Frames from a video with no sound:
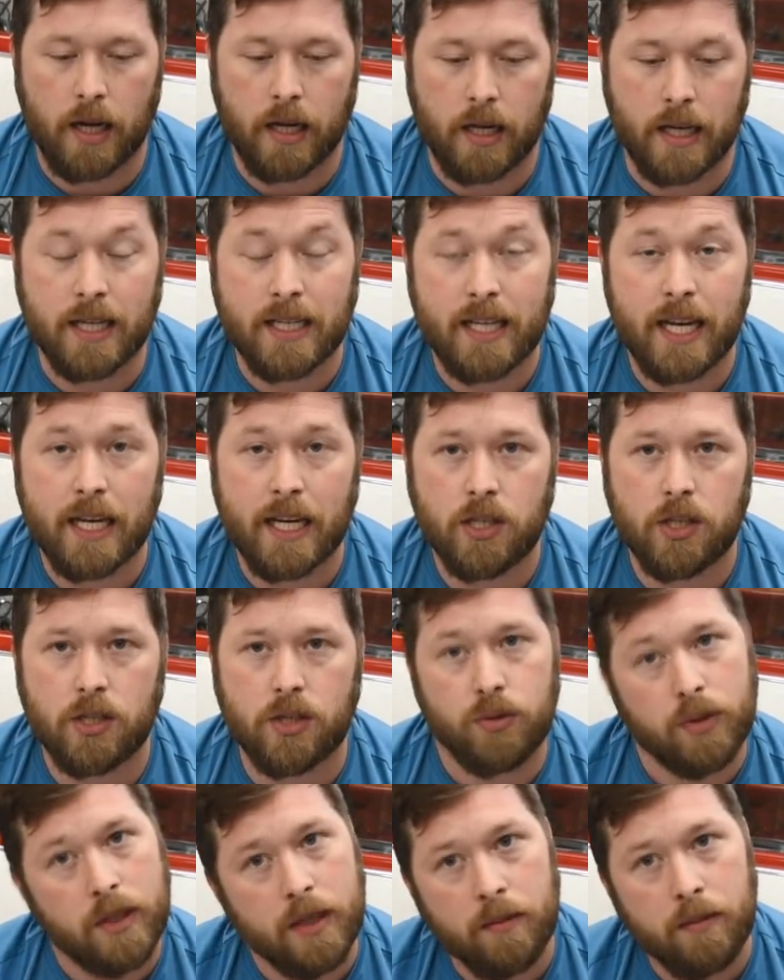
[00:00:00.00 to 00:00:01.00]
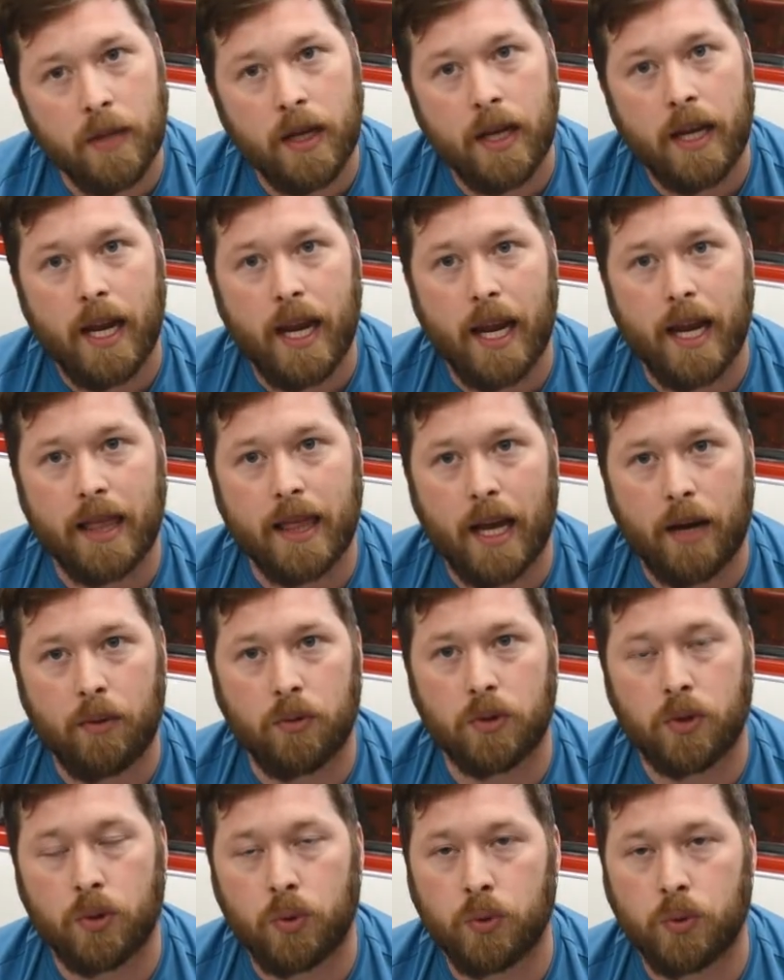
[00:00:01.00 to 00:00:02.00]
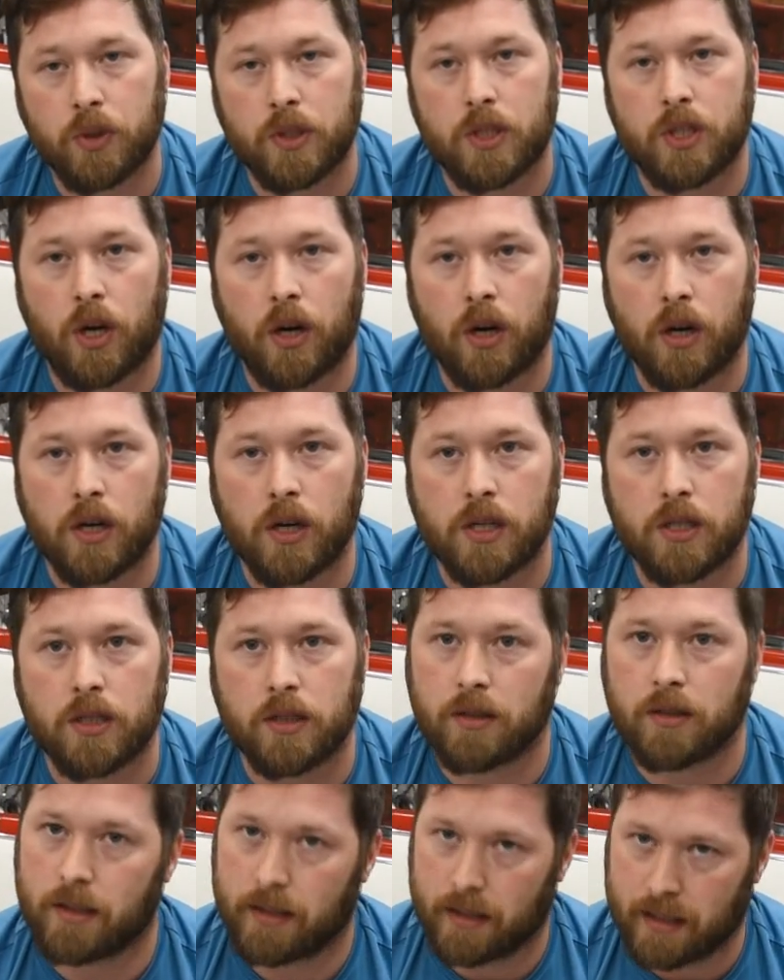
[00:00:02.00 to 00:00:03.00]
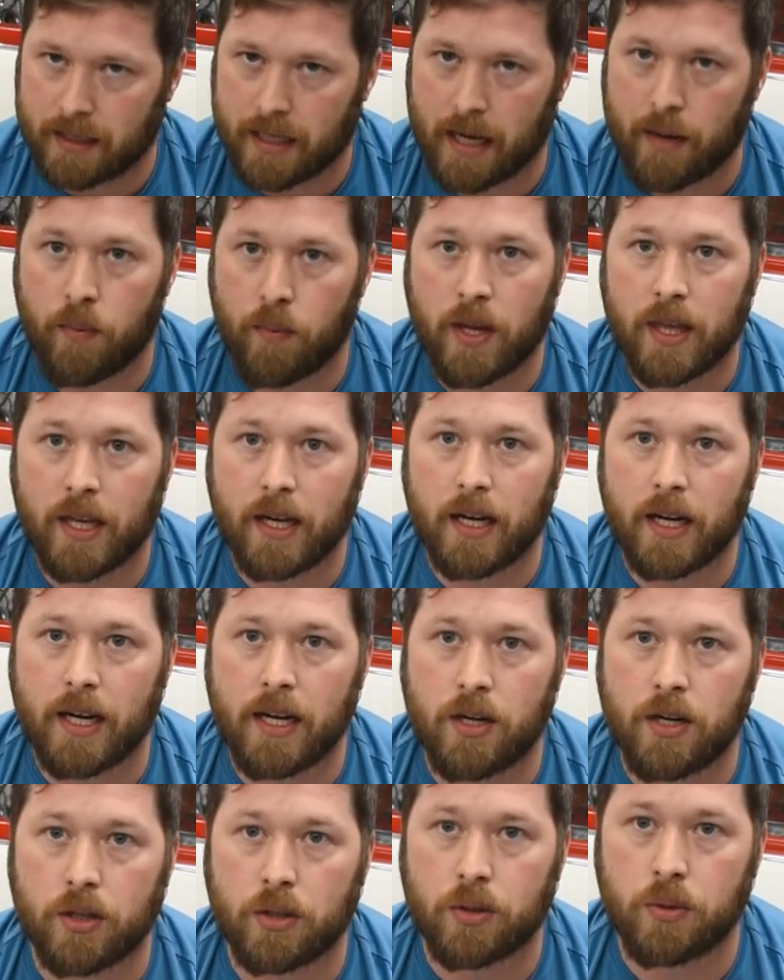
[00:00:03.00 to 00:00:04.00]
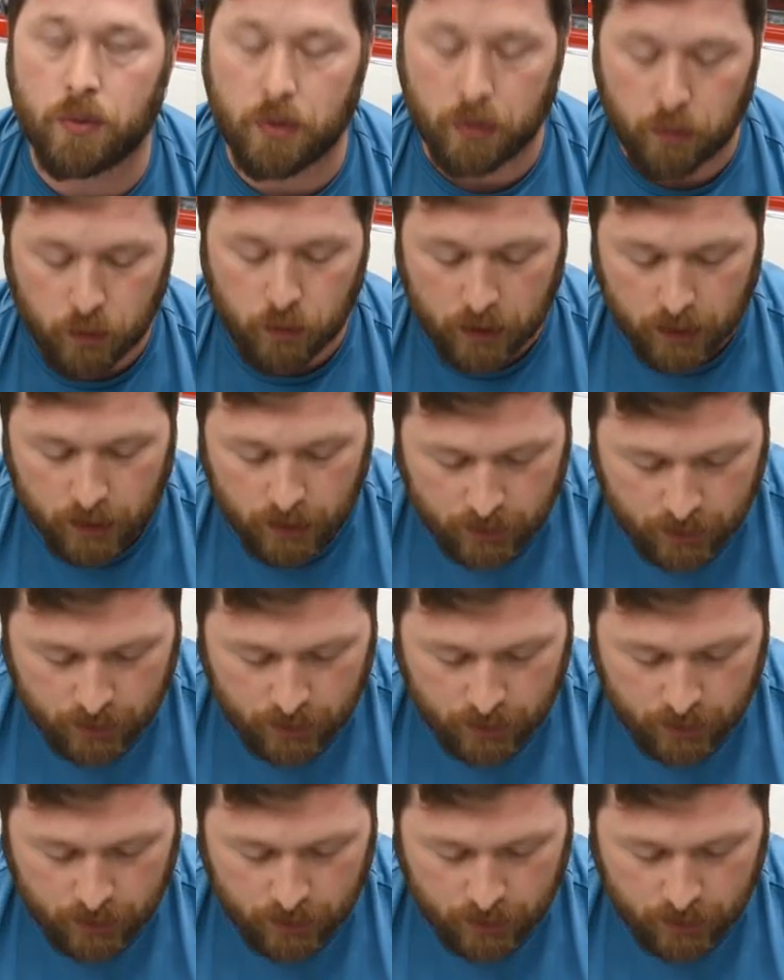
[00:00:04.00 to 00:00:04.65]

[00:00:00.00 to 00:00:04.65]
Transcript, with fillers: intake stream, and that will cool the charge the same way that an intercooler would.